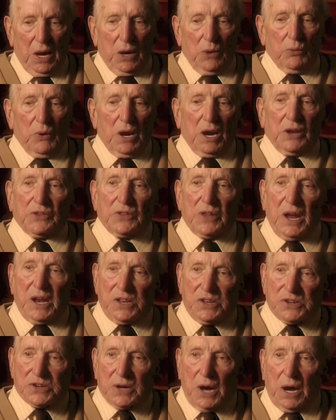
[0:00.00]
Well, at
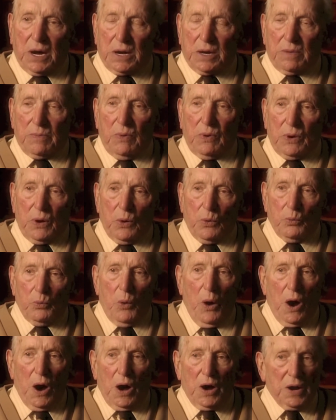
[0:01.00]
that time,
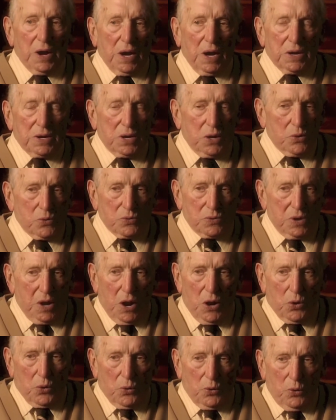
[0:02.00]
why I don't
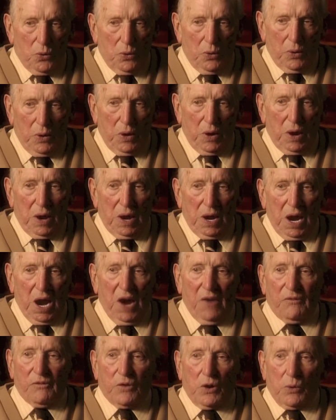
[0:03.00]
know,
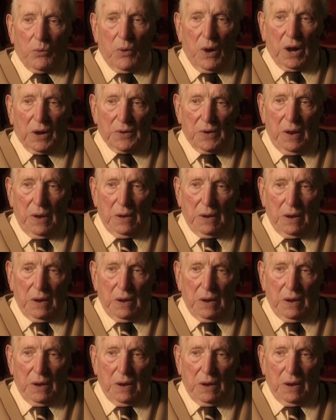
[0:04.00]
everyone